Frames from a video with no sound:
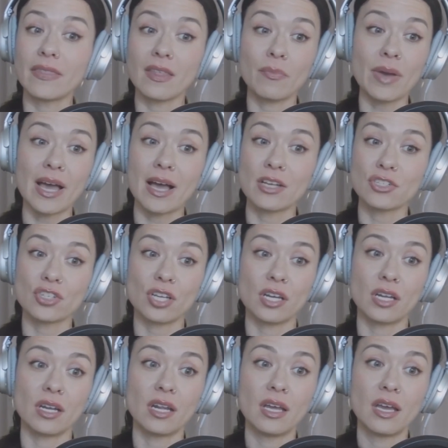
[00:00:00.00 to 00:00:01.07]
and the
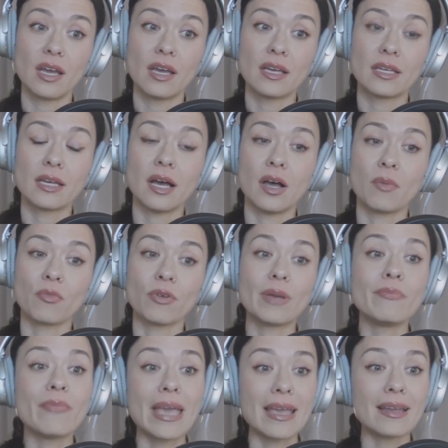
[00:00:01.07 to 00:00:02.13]
passion
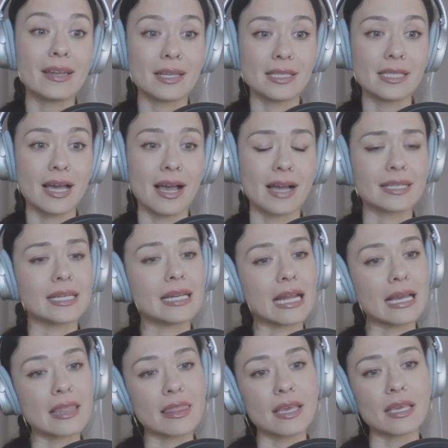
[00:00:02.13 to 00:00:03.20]
remain intact. And
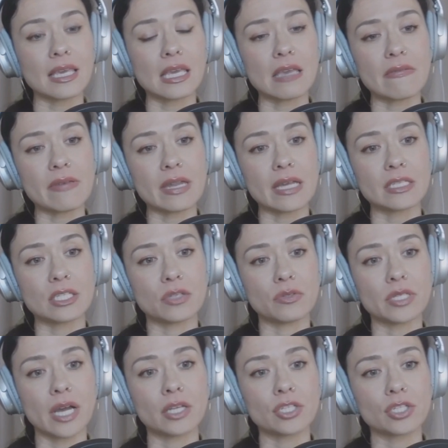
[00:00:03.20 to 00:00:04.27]
I think even as you
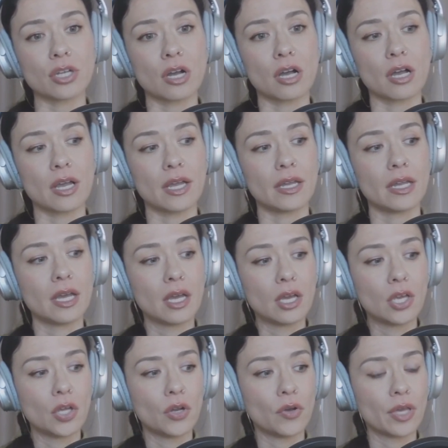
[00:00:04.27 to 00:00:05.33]
touch on,
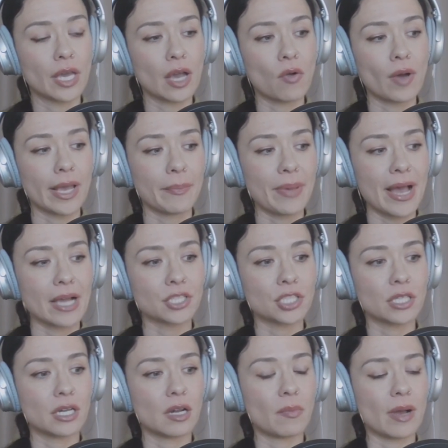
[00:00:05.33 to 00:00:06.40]
you get quite
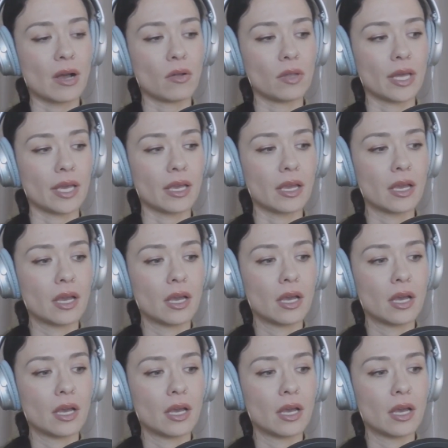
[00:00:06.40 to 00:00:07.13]
passionate about, like,